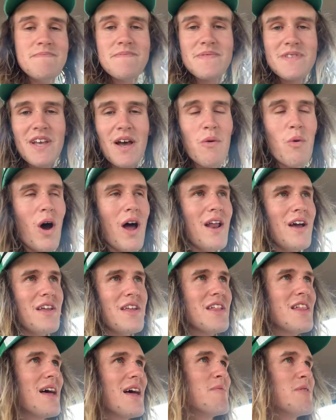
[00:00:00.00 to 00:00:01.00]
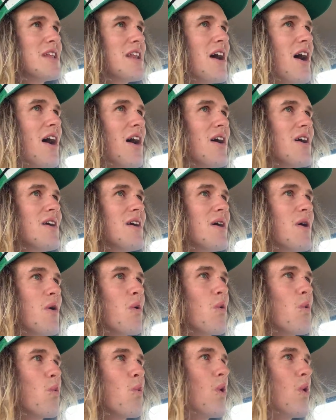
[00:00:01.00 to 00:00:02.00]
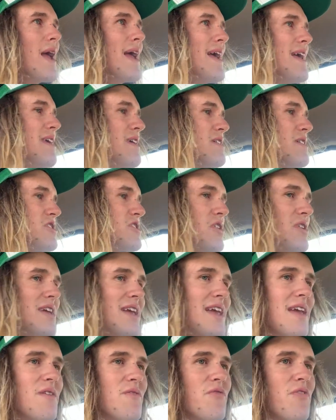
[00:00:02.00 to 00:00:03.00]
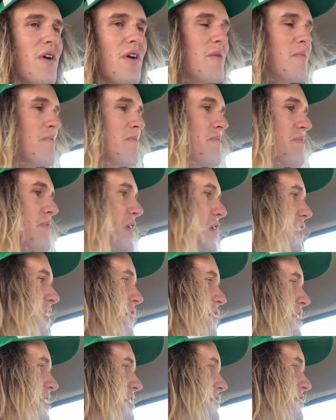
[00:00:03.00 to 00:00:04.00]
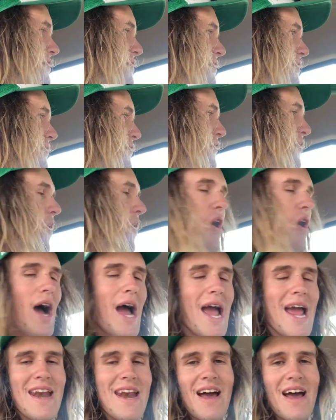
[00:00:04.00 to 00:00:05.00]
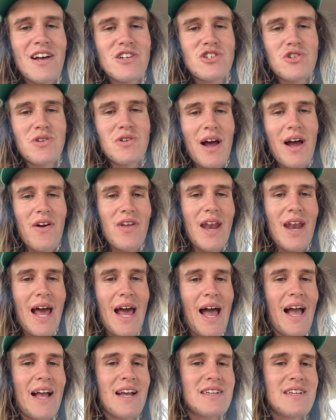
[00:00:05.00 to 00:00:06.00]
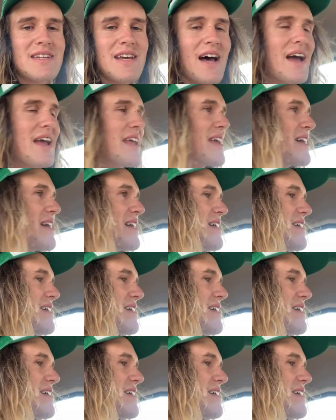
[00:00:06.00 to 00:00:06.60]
So why don't you let me know where you're tuning in from on this fine Australian Ag Day.